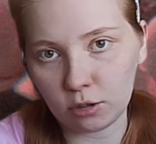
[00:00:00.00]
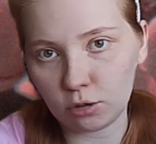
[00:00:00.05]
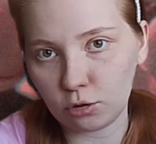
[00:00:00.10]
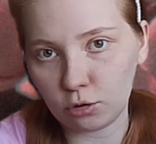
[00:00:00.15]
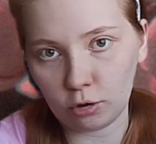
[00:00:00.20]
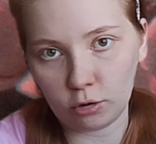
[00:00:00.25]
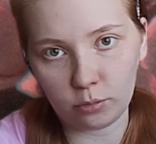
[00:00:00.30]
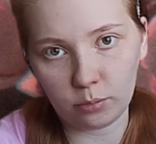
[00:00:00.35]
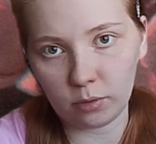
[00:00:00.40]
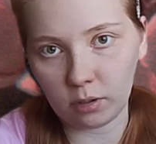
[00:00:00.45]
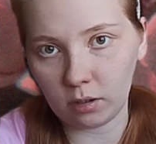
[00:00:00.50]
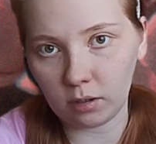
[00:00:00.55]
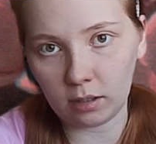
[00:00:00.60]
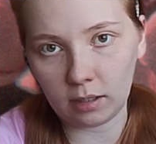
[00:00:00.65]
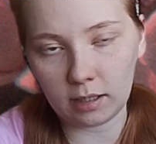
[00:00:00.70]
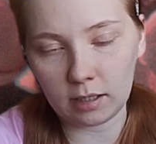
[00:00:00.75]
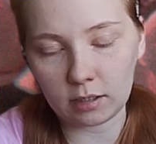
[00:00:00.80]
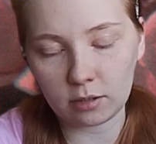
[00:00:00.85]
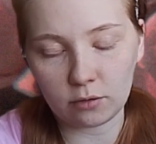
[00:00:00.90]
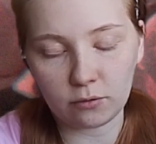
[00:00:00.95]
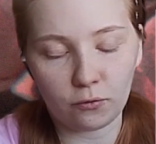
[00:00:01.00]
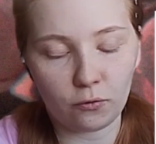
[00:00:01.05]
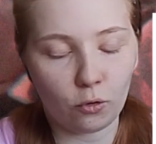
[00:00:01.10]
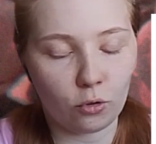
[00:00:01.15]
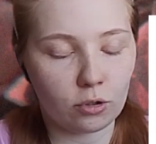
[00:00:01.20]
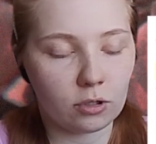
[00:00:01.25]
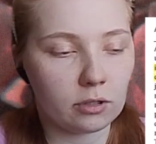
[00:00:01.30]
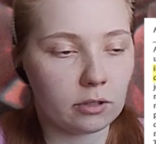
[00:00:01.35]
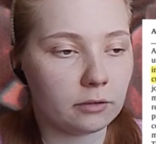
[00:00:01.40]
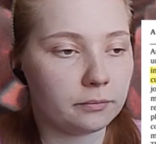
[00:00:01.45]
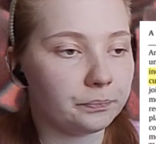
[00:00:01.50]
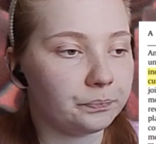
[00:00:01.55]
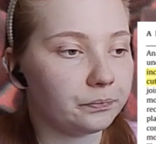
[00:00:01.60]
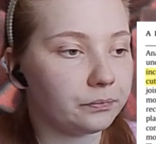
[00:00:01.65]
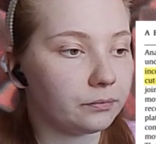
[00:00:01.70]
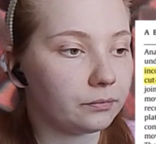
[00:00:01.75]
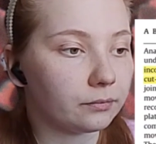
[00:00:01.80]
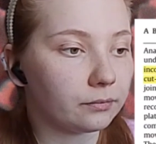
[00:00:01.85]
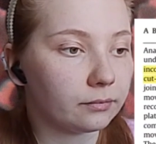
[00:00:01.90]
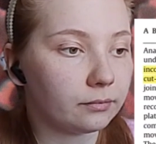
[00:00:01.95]
Equations of
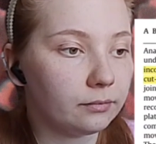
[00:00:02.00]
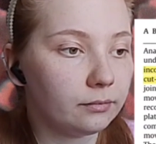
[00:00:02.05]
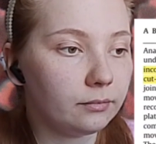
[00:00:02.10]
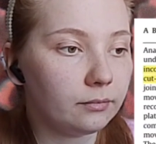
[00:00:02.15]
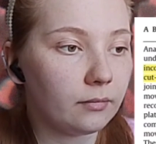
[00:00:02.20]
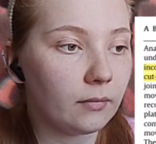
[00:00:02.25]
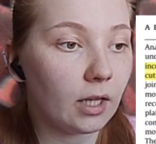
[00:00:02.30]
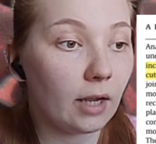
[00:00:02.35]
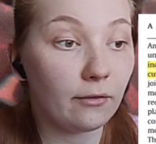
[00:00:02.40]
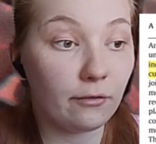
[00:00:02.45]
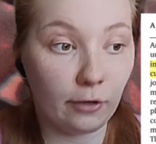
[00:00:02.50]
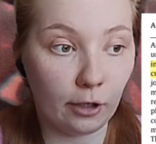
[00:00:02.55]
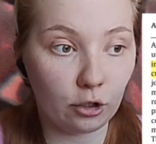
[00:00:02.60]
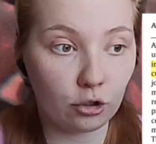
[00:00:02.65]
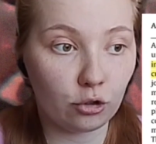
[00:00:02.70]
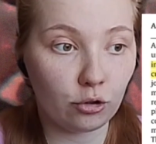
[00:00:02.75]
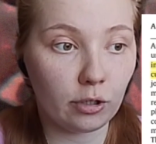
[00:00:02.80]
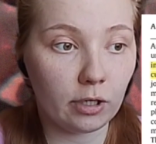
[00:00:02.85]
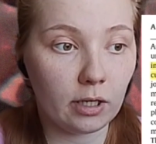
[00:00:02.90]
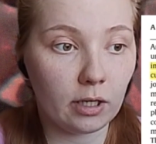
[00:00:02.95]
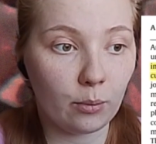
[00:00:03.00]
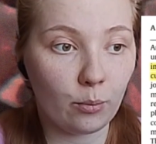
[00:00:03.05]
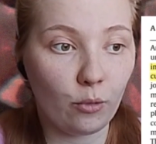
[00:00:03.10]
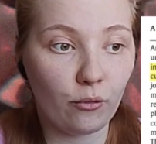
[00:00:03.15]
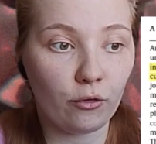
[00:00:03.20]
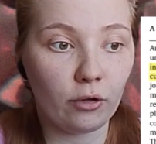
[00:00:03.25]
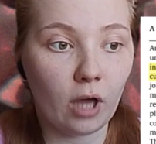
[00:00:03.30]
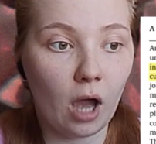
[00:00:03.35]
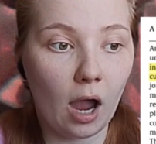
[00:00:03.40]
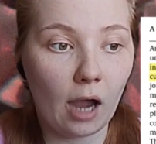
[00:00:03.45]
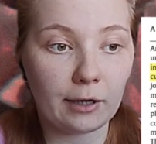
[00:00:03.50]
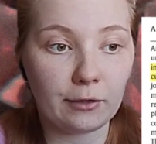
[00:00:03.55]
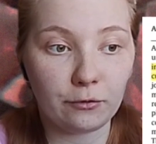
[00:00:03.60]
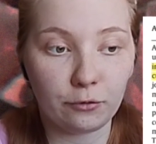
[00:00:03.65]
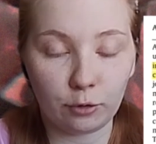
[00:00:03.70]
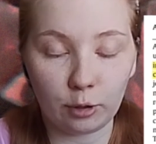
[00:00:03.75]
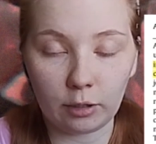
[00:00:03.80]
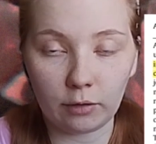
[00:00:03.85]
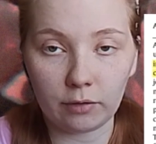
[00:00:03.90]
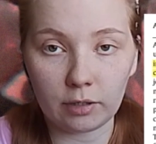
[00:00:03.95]
motion means
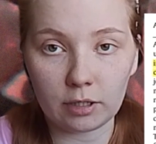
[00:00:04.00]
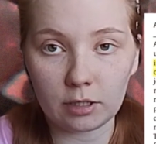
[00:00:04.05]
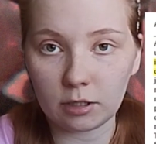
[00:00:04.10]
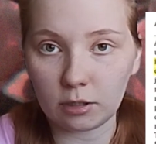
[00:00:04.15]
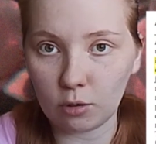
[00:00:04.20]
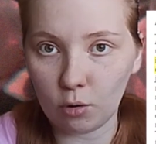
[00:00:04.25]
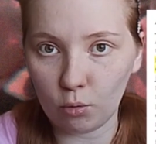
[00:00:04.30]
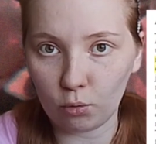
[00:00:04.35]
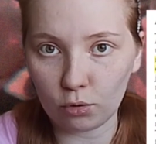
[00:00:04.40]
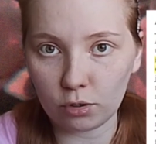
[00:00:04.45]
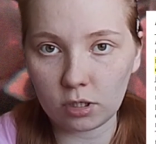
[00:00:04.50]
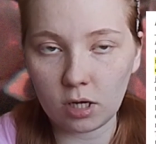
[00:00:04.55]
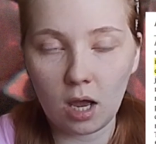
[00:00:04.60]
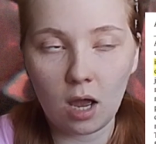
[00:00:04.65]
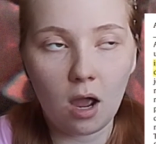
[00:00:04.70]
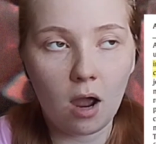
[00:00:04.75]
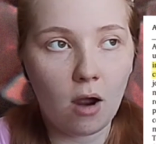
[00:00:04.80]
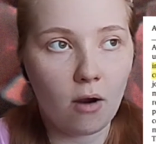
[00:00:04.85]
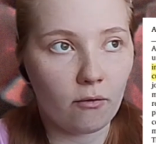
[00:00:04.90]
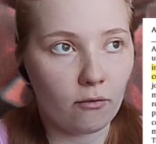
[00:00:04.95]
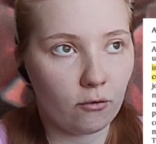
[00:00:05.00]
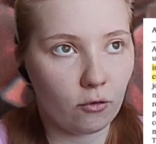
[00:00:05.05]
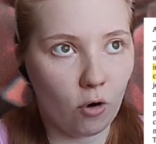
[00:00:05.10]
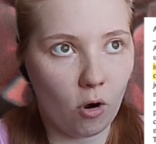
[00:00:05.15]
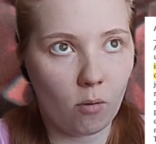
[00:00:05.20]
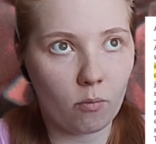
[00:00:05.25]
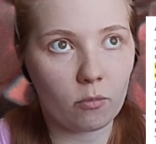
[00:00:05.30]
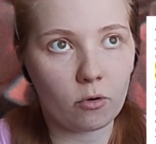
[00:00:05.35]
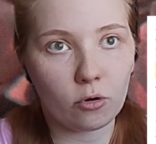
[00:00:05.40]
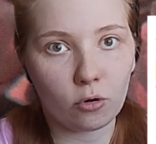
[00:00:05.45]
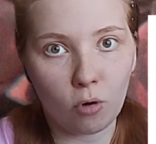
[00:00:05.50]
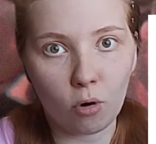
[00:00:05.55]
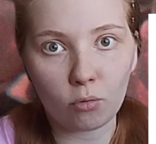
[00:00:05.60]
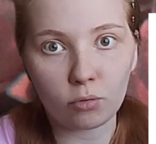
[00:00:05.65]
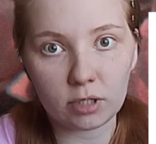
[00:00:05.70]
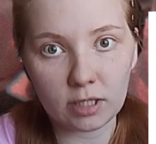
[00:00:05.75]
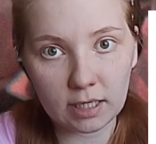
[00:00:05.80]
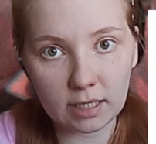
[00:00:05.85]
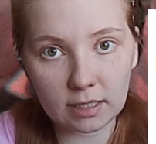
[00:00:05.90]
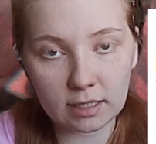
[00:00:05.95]
mathematical formulas that describe
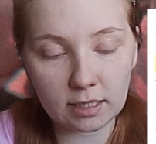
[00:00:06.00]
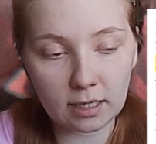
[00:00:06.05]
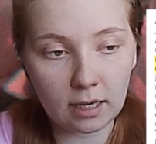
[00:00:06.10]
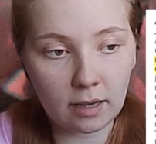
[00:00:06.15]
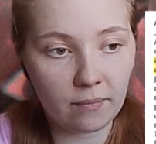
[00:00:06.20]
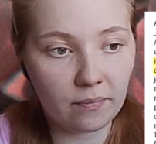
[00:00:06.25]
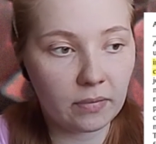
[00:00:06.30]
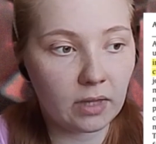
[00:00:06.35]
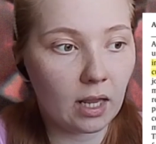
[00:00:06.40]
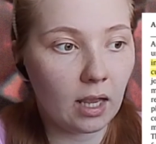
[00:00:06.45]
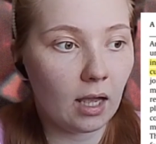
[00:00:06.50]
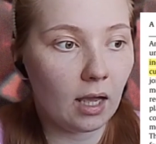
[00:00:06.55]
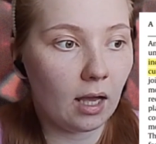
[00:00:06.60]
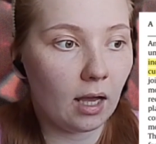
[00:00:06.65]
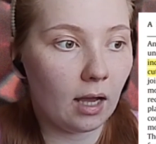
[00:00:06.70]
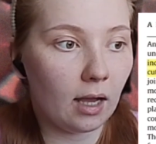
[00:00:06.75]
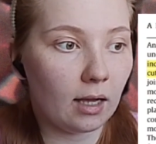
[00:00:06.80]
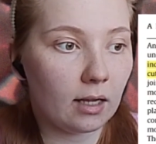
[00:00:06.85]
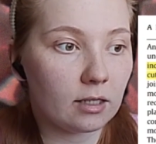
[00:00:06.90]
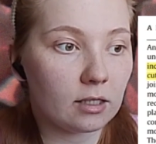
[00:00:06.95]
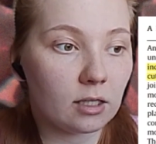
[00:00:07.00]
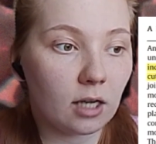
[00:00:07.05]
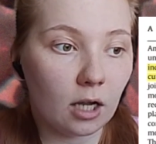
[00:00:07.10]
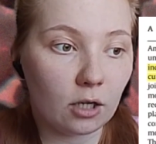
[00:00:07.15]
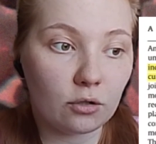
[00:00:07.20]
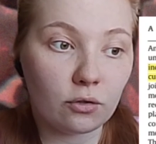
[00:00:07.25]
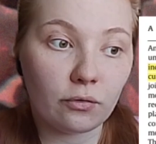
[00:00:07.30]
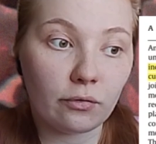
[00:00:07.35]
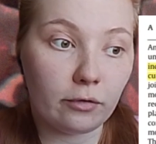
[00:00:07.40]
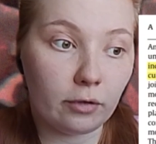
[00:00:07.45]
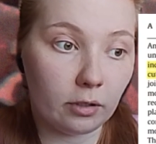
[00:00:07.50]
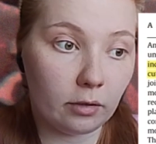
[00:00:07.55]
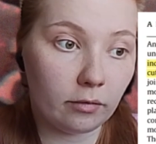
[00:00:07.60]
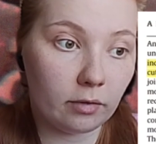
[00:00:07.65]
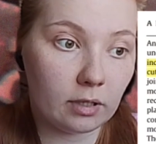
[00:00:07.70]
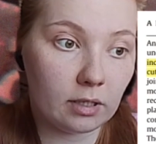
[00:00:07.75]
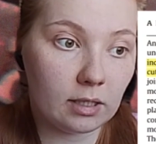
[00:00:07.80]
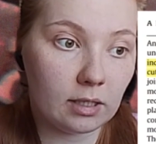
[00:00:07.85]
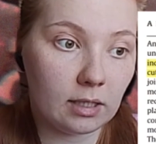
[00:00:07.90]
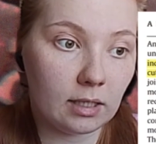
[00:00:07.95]
how forces produce
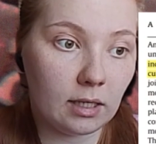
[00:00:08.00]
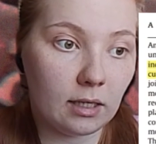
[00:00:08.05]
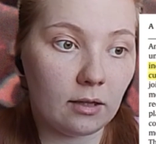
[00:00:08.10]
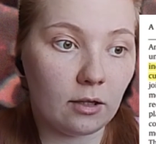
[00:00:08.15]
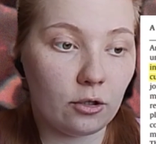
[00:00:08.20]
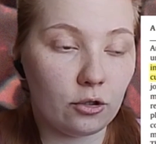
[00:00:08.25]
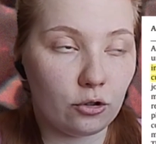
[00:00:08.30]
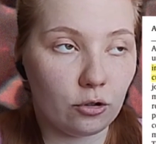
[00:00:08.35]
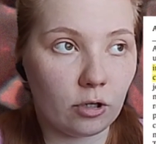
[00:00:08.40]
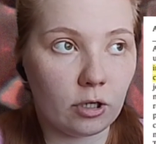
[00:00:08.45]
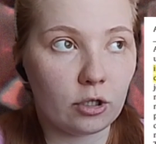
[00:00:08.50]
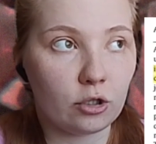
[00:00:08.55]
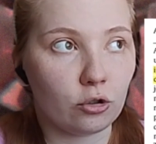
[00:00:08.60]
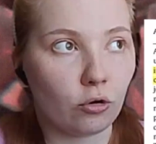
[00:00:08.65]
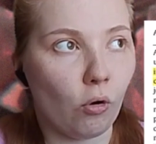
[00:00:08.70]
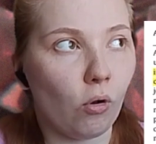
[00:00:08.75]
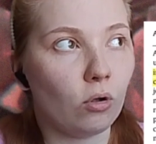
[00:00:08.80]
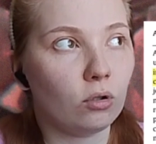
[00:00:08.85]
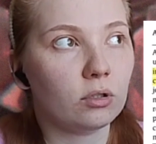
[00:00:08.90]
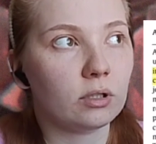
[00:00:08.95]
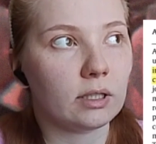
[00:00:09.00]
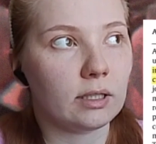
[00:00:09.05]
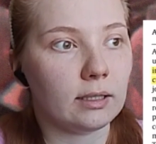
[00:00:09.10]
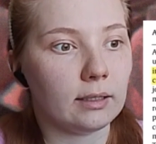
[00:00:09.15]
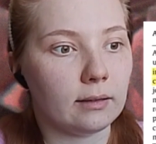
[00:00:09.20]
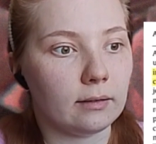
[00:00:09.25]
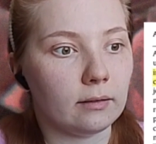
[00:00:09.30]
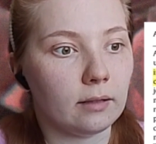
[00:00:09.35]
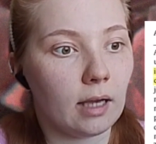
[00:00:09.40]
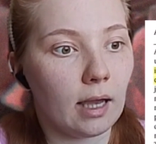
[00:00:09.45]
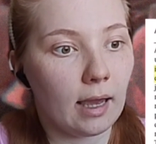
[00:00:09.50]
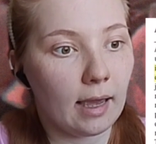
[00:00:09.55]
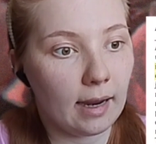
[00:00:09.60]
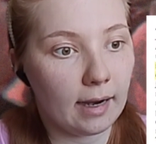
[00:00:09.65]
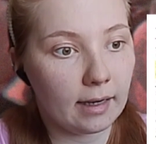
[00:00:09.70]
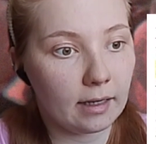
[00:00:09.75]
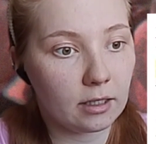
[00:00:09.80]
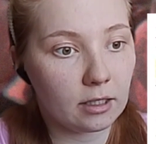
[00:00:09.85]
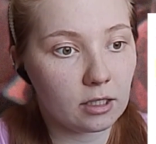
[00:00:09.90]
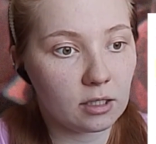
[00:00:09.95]
movement. In
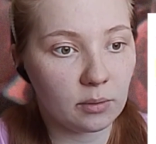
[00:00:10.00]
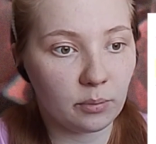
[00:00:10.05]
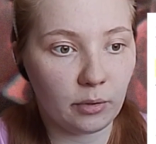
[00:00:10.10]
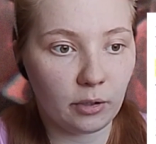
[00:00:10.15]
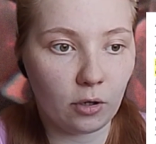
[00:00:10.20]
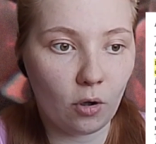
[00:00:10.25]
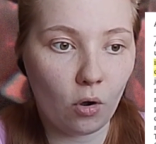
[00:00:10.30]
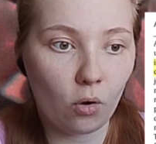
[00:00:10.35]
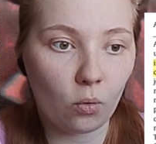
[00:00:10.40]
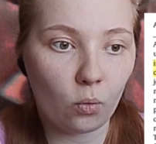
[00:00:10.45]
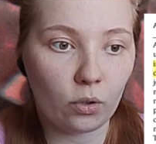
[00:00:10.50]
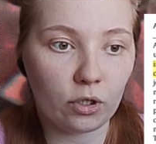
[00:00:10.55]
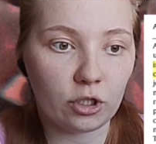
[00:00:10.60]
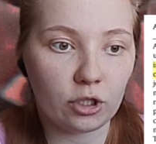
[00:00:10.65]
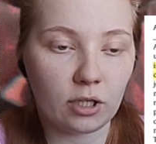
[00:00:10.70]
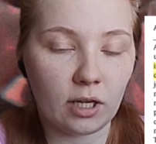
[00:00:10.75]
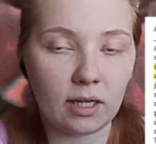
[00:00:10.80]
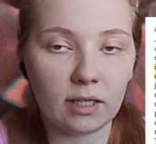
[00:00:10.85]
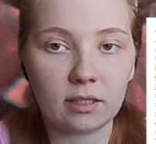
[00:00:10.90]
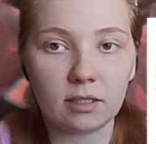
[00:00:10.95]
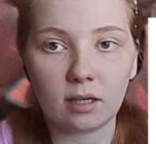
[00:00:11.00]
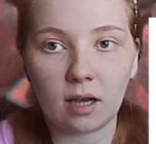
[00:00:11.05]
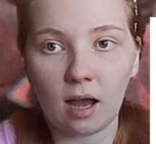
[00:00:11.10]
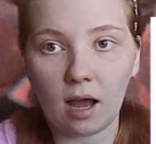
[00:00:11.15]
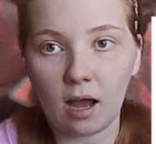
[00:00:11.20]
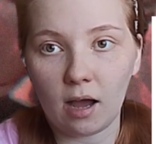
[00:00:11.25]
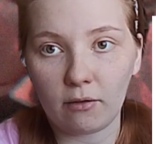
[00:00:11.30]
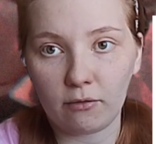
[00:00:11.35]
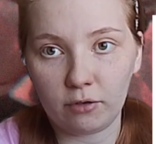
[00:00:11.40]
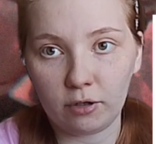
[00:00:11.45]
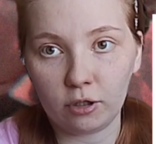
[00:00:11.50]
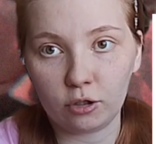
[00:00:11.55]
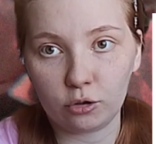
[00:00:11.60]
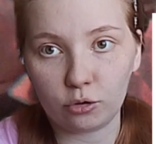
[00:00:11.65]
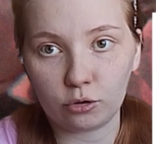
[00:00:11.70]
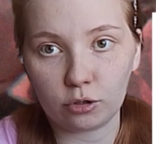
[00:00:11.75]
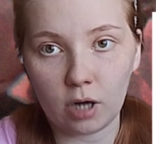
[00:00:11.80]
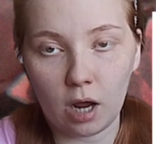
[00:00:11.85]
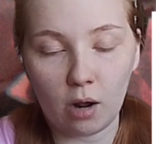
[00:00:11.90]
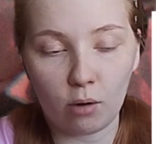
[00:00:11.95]
biomechanics, they are used
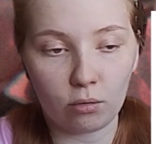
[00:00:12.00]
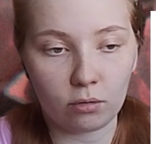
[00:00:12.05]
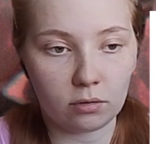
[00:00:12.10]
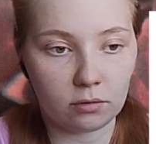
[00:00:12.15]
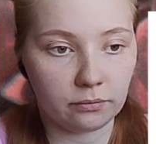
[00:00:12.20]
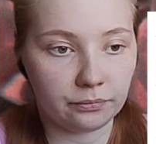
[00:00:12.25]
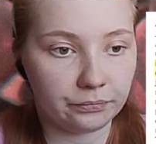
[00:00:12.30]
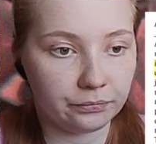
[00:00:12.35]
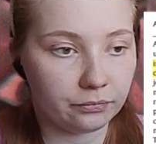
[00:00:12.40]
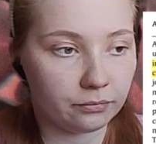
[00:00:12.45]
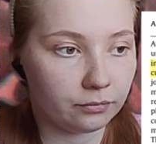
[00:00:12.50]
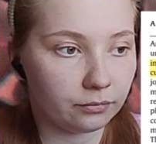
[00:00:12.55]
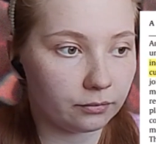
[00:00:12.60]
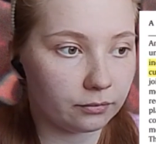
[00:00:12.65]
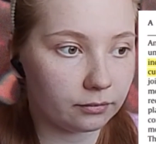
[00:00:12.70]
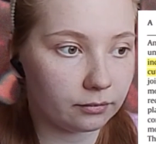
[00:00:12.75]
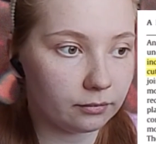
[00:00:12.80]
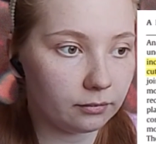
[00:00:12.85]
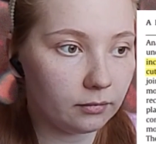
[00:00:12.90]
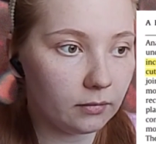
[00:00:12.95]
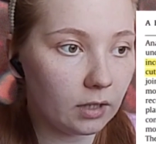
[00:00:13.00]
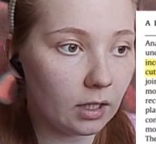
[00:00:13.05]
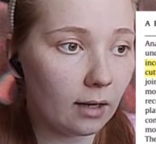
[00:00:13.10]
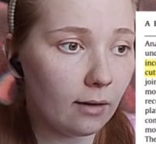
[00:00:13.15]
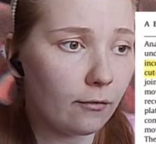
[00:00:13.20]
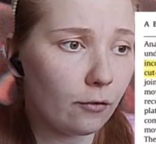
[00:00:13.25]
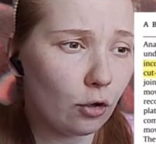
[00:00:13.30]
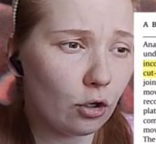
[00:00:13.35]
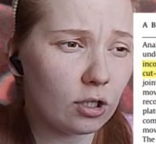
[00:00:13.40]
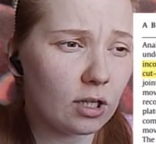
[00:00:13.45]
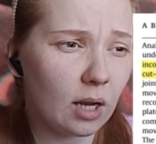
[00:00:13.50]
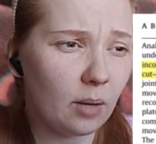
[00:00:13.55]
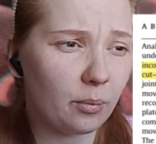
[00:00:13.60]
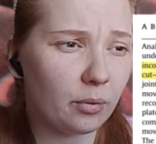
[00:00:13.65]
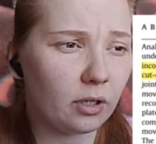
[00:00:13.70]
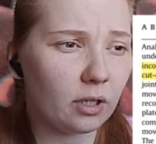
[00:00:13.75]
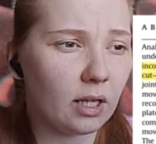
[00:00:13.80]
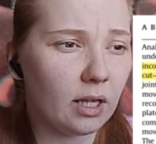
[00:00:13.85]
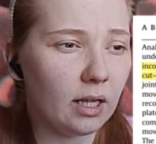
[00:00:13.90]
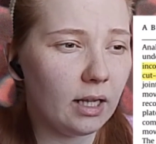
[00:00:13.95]
to estimate
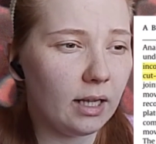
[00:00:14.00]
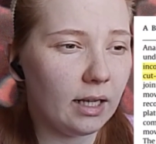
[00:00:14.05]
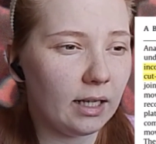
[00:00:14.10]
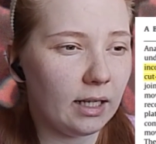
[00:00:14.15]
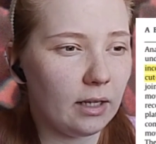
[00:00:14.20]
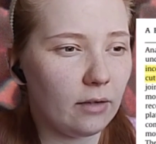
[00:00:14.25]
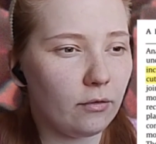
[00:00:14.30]
internal joint